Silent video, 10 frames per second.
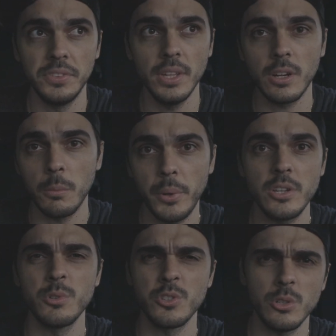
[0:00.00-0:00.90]
the
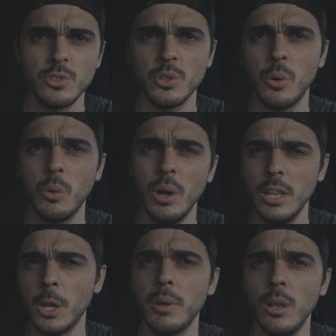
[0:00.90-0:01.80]
compression was also a
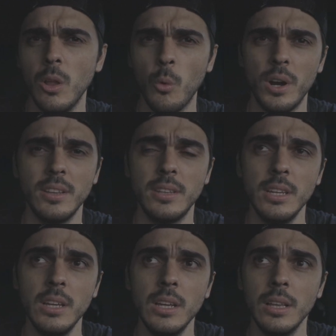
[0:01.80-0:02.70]
little bit lower.
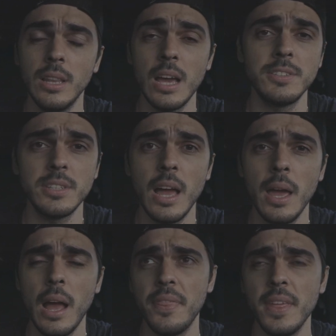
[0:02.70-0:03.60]
The left
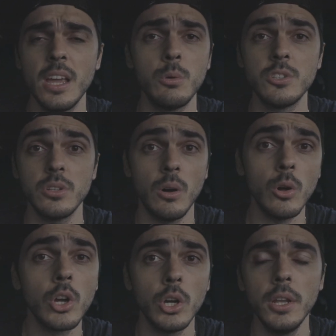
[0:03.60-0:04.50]
side, I think it was
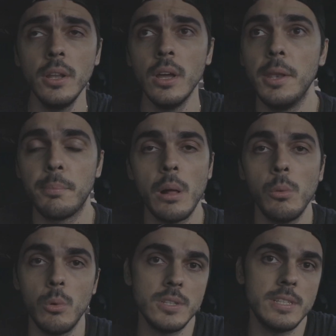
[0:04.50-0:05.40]
all good, and the
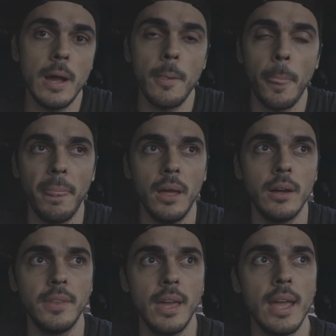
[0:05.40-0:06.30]
problem was that
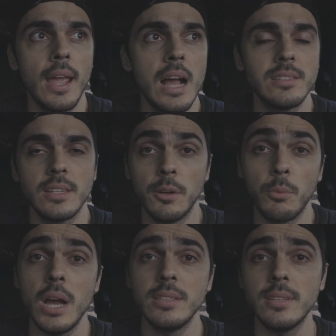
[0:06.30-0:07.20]
the head gasket, the
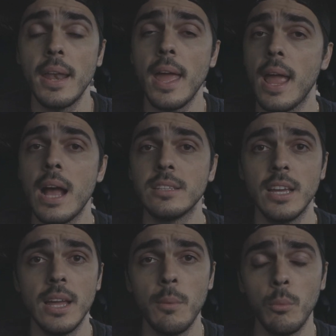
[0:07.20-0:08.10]
right side head
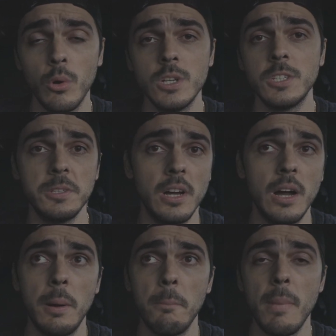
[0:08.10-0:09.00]
gasket, was
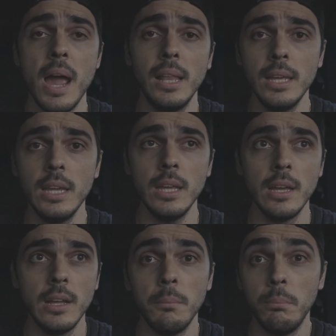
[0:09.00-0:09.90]
mildly
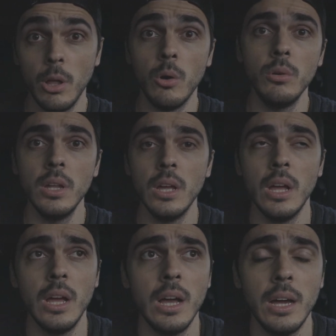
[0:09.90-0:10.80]
blown.
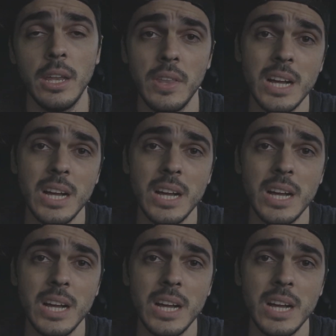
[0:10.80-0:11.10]
Now